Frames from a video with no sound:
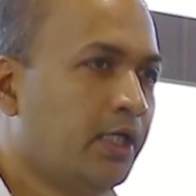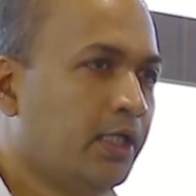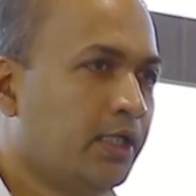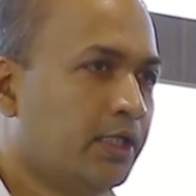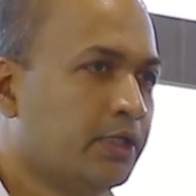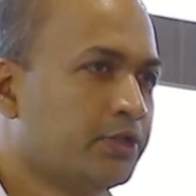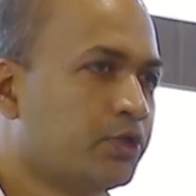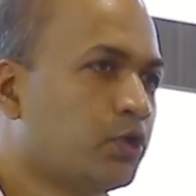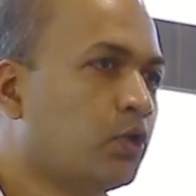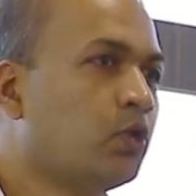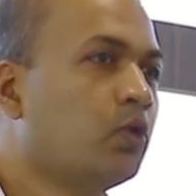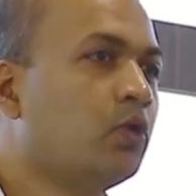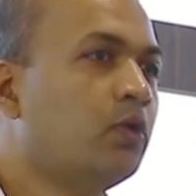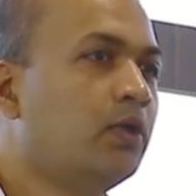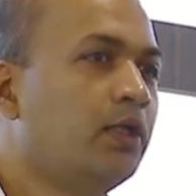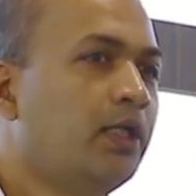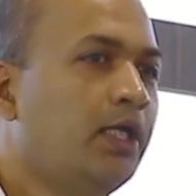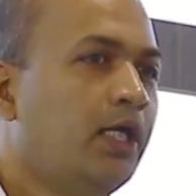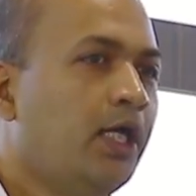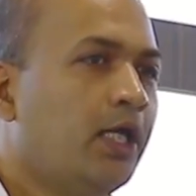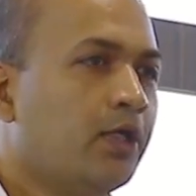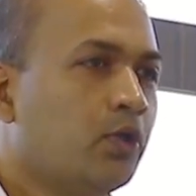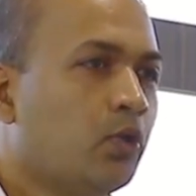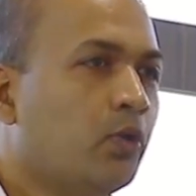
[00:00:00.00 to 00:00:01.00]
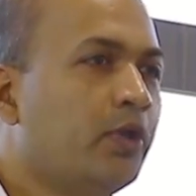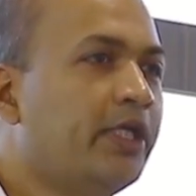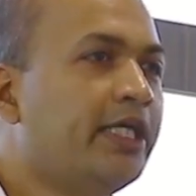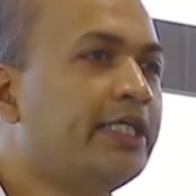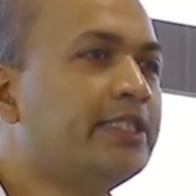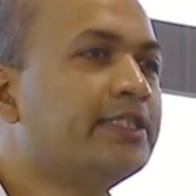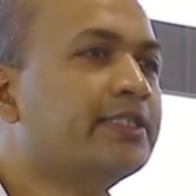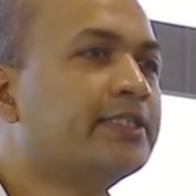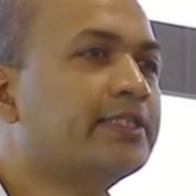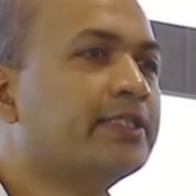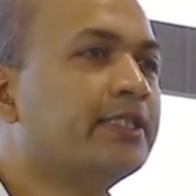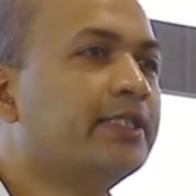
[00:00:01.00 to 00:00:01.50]
So
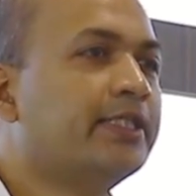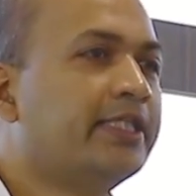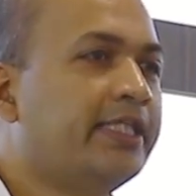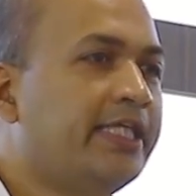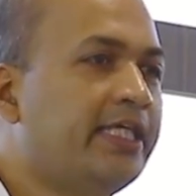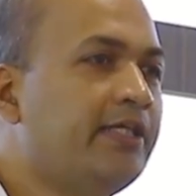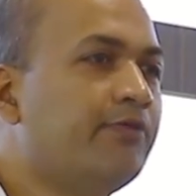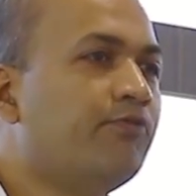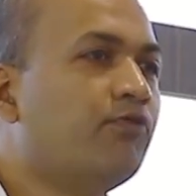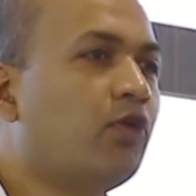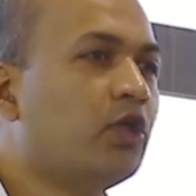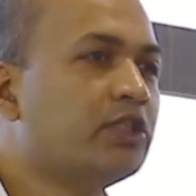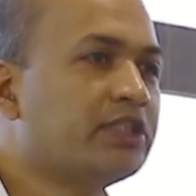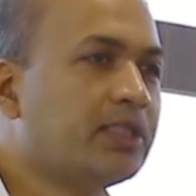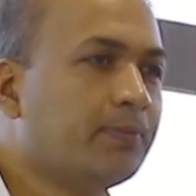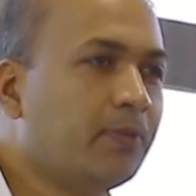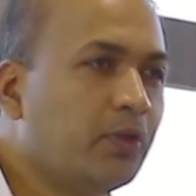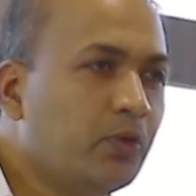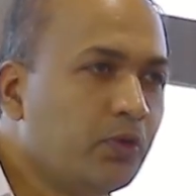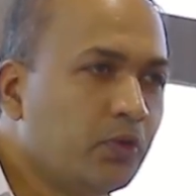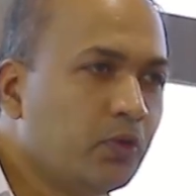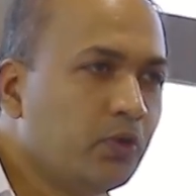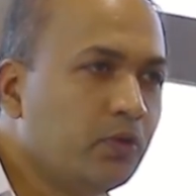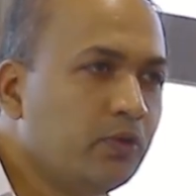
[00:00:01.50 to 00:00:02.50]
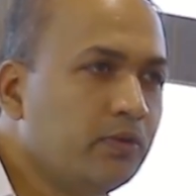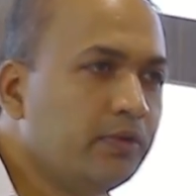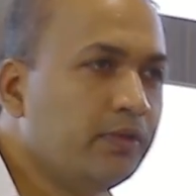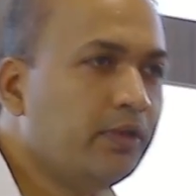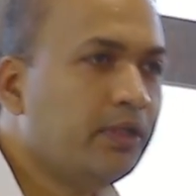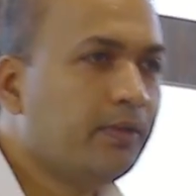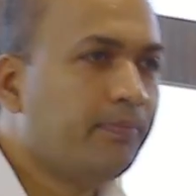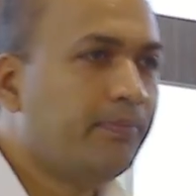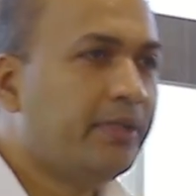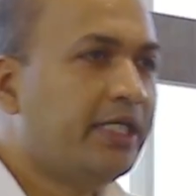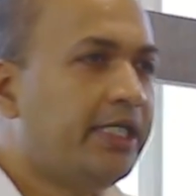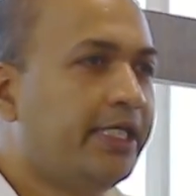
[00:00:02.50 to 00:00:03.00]
today's theme was
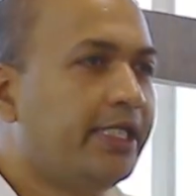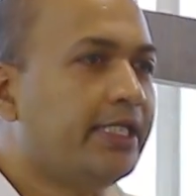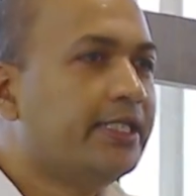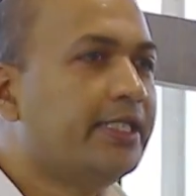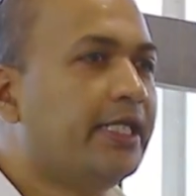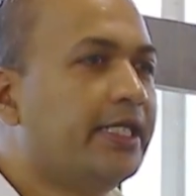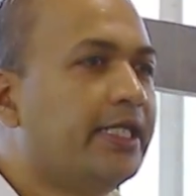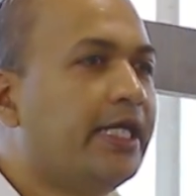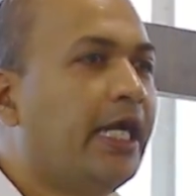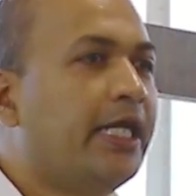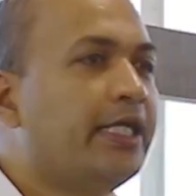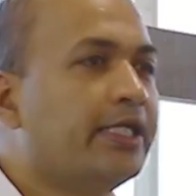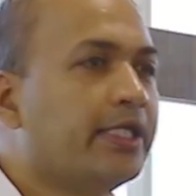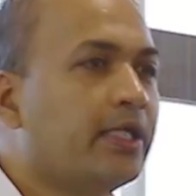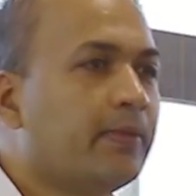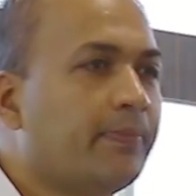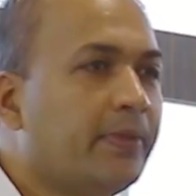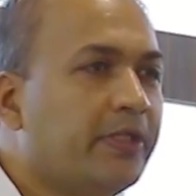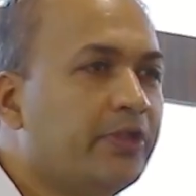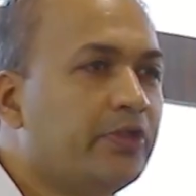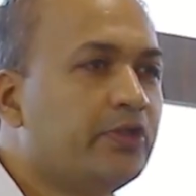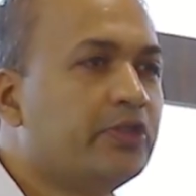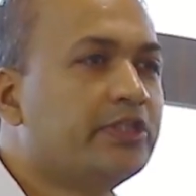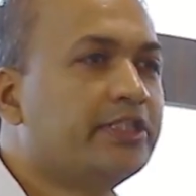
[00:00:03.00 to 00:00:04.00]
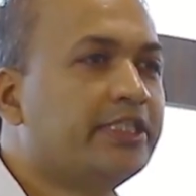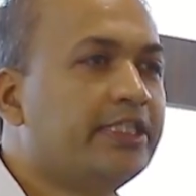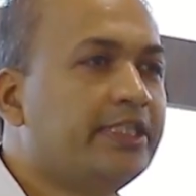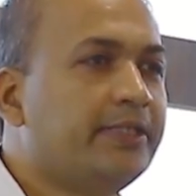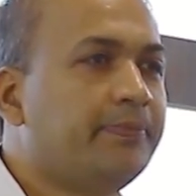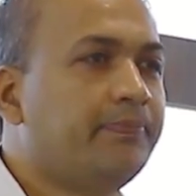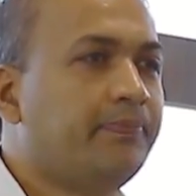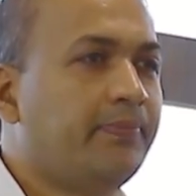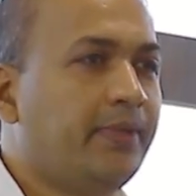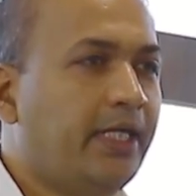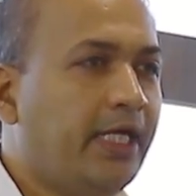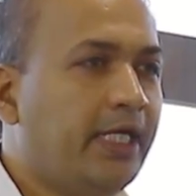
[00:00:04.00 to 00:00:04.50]
about building that
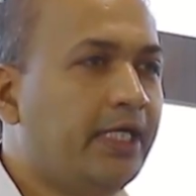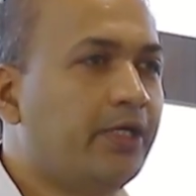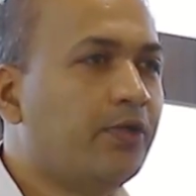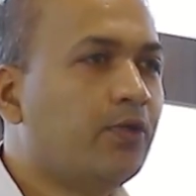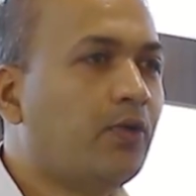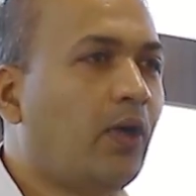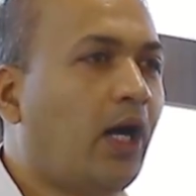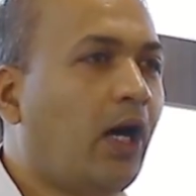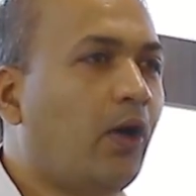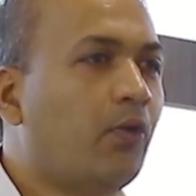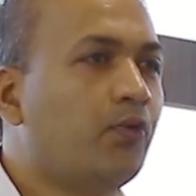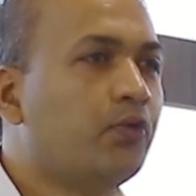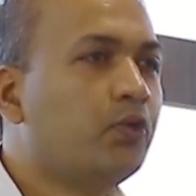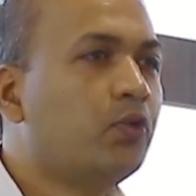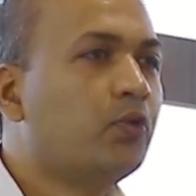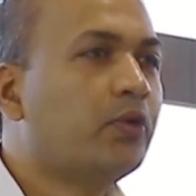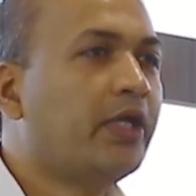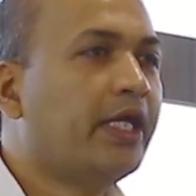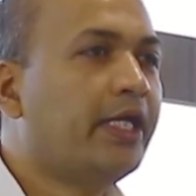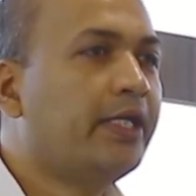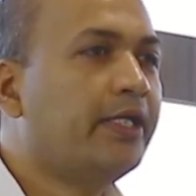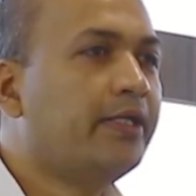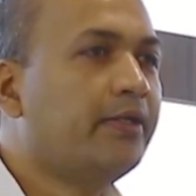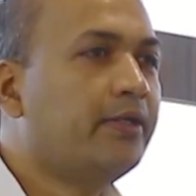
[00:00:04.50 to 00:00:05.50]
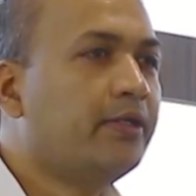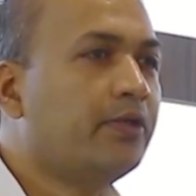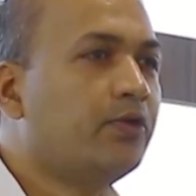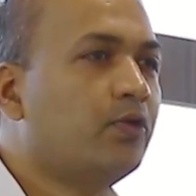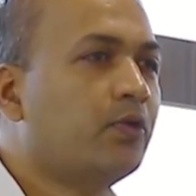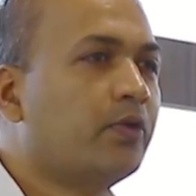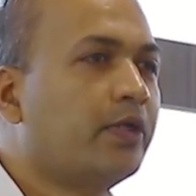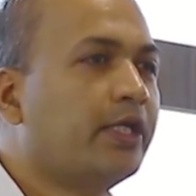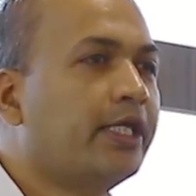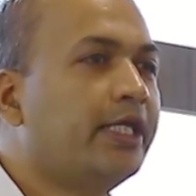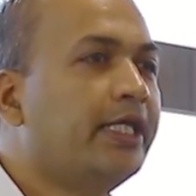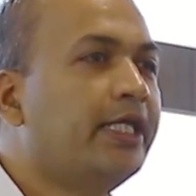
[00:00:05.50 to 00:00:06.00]
entrepreneurship and how you can
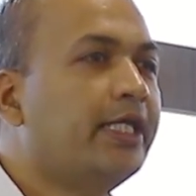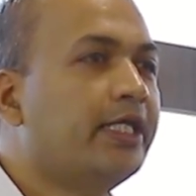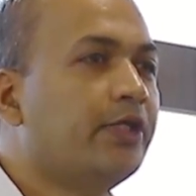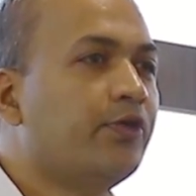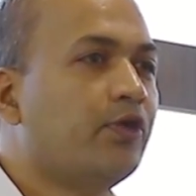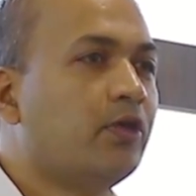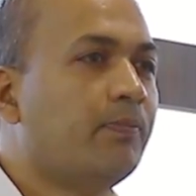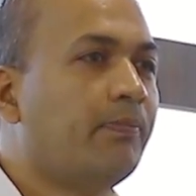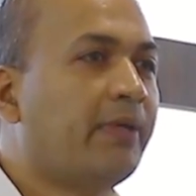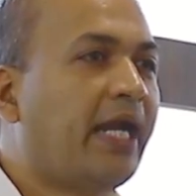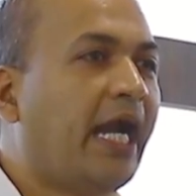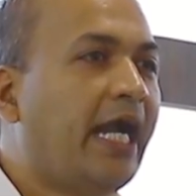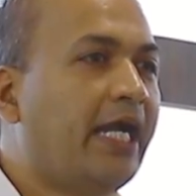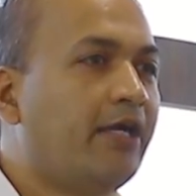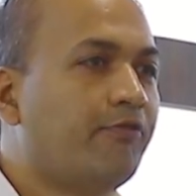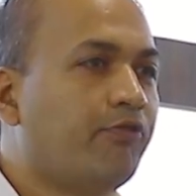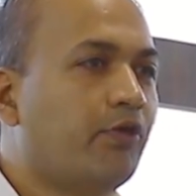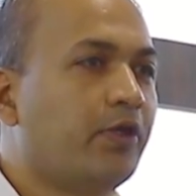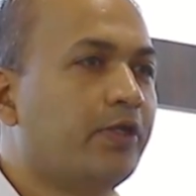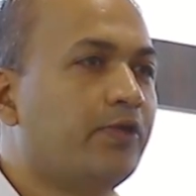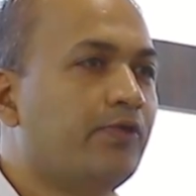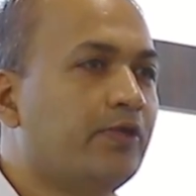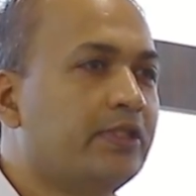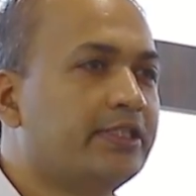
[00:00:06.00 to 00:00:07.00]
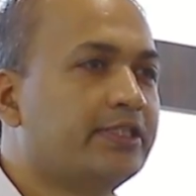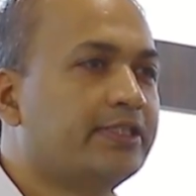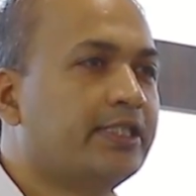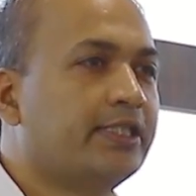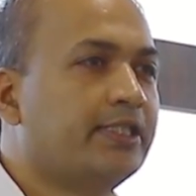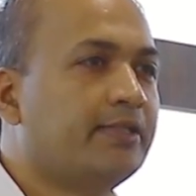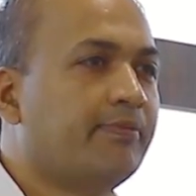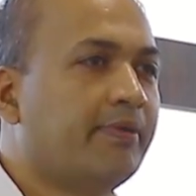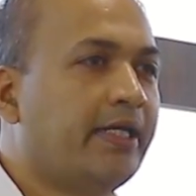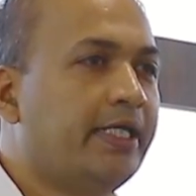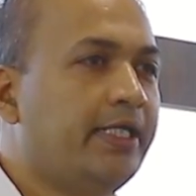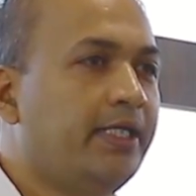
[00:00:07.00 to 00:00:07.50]
create your brand for
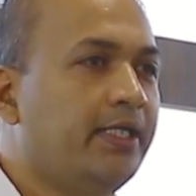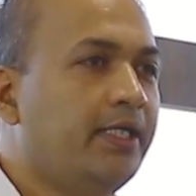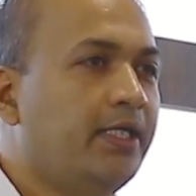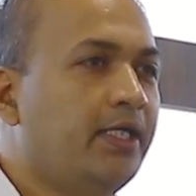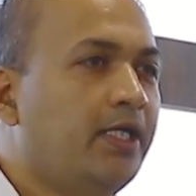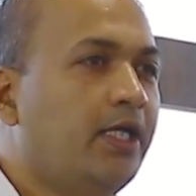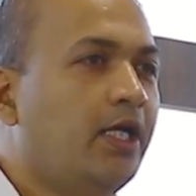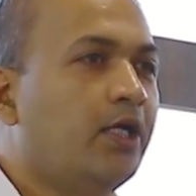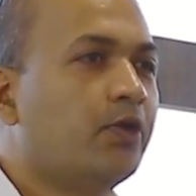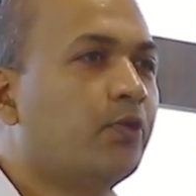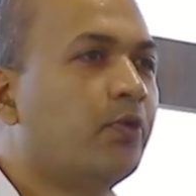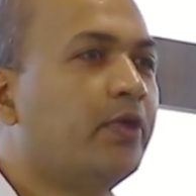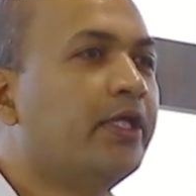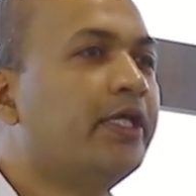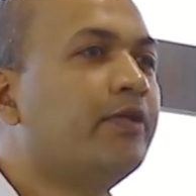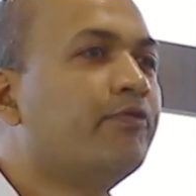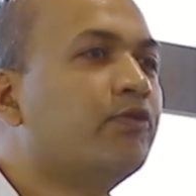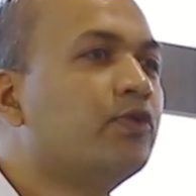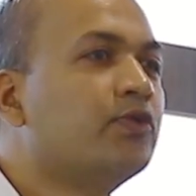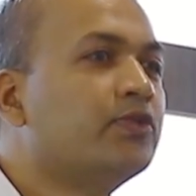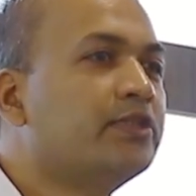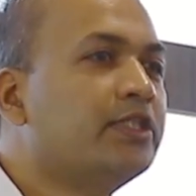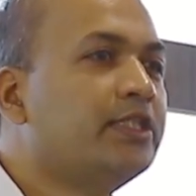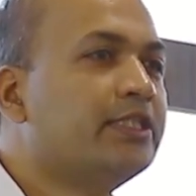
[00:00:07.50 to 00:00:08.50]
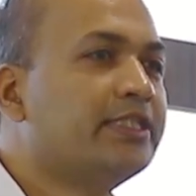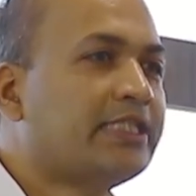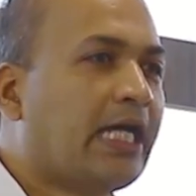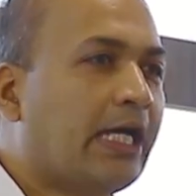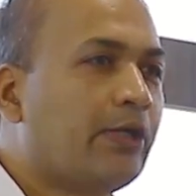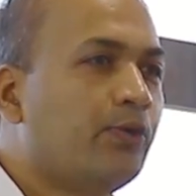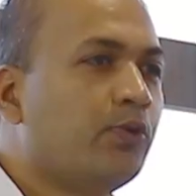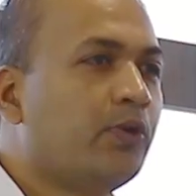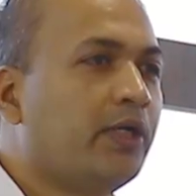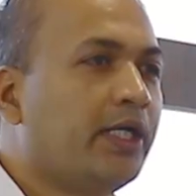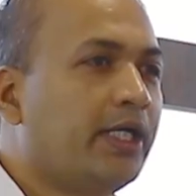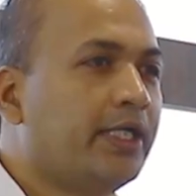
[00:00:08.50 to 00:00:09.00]
yourself, right? Today, if you see,
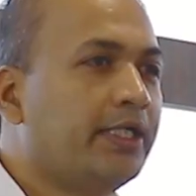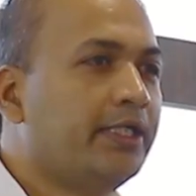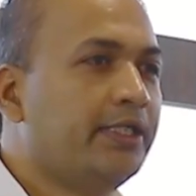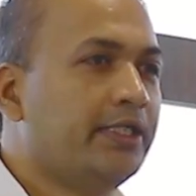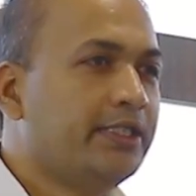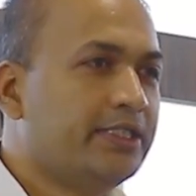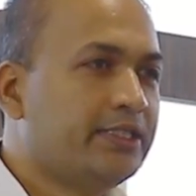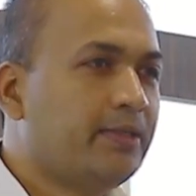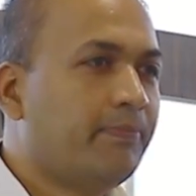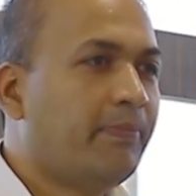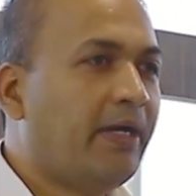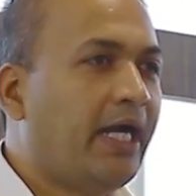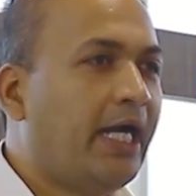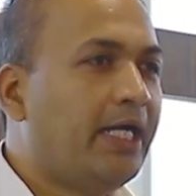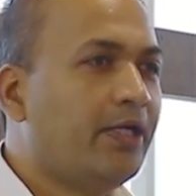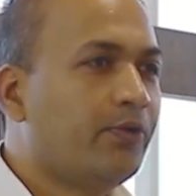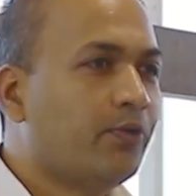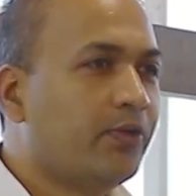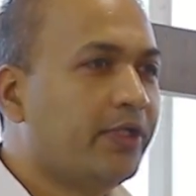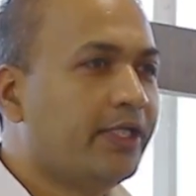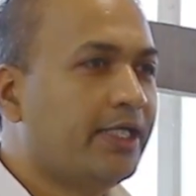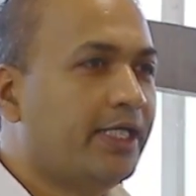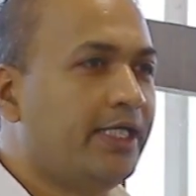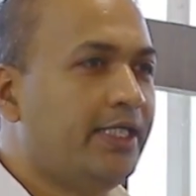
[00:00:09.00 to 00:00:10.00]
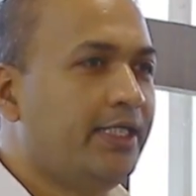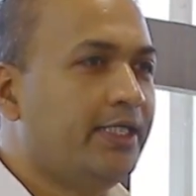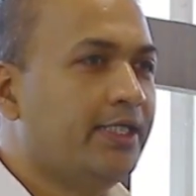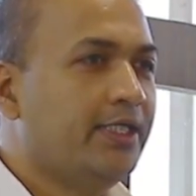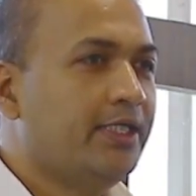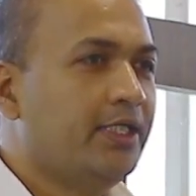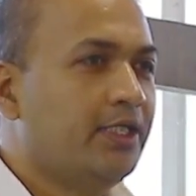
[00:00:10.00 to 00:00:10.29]
Shah Rukh Khan is a brand today, right?